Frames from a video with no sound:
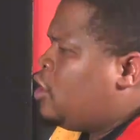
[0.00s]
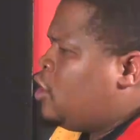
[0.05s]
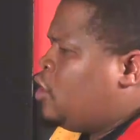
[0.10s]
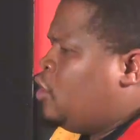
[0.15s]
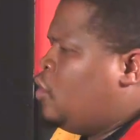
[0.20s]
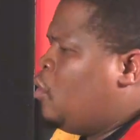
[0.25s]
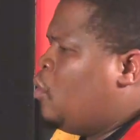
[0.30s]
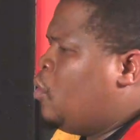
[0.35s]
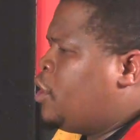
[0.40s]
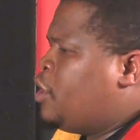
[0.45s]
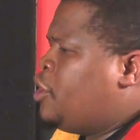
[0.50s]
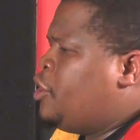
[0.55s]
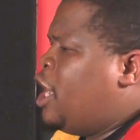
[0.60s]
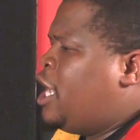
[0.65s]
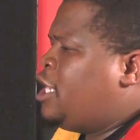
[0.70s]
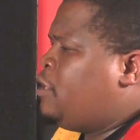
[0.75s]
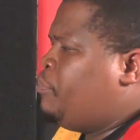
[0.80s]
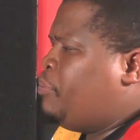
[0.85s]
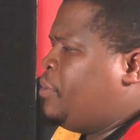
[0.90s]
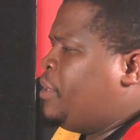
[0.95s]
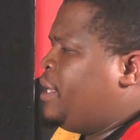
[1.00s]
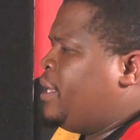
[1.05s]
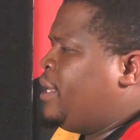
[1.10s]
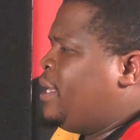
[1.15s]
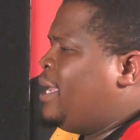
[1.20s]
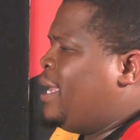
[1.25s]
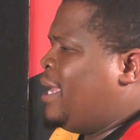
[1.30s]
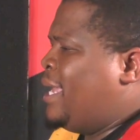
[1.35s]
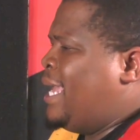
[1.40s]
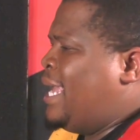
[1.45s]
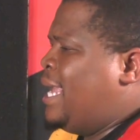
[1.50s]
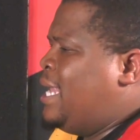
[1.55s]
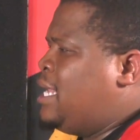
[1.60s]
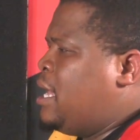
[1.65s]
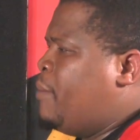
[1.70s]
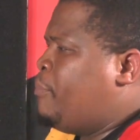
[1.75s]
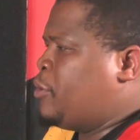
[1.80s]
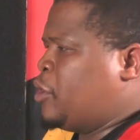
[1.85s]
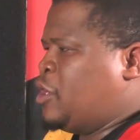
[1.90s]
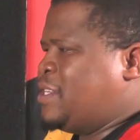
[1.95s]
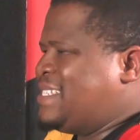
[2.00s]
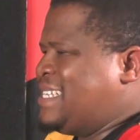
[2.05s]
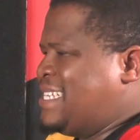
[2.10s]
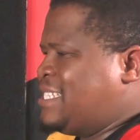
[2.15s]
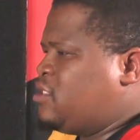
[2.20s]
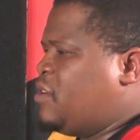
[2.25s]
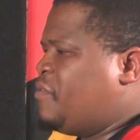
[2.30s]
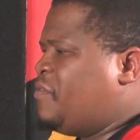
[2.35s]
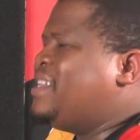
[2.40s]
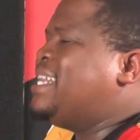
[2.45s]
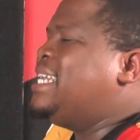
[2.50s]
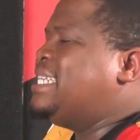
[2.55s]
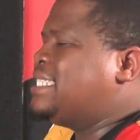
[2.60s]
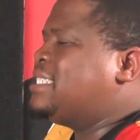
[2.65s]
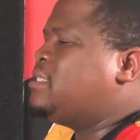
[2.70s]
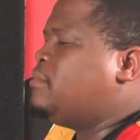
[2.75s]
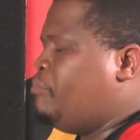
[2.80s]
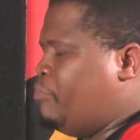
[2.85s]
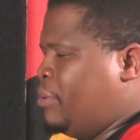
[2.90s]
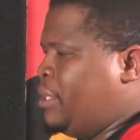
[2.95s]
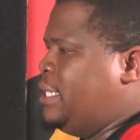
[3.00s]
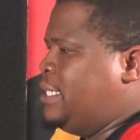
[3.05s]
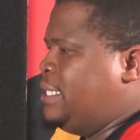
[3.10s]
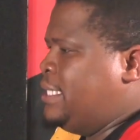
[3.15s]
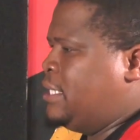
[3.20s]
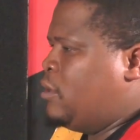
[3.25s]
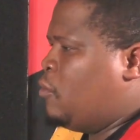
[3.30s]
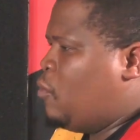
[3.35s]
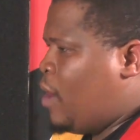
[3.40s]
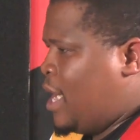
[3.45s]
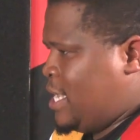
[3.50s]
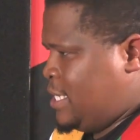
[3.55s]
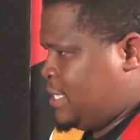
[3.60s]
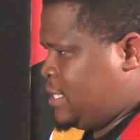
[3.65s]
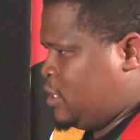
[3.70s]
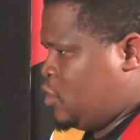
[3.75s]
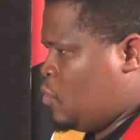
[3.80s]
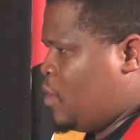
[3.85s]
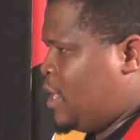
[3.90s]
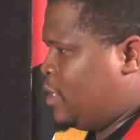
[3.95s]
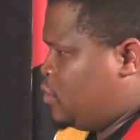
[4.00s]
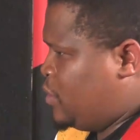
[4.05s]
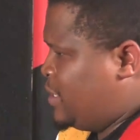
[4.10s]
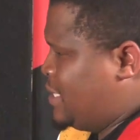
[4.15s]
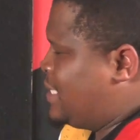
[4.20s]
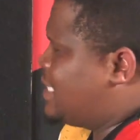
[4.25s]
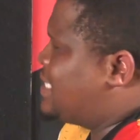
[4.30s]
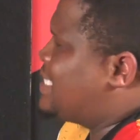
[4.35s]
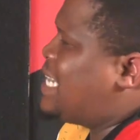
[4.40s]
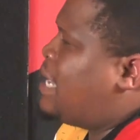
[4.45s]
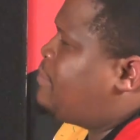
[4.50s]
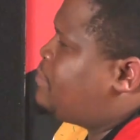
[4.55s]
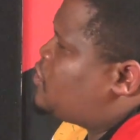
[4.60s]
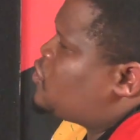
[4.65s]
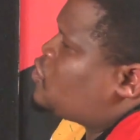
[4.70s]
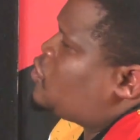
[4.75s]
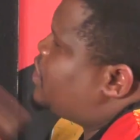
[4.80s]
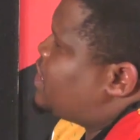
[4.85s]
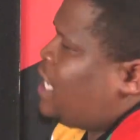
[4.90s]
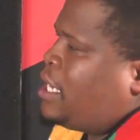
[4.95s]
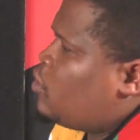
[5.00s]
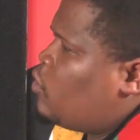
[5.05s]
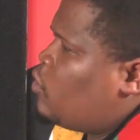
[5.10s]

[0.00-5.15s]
you would not be in the process of nation building whilst you want to disrupt social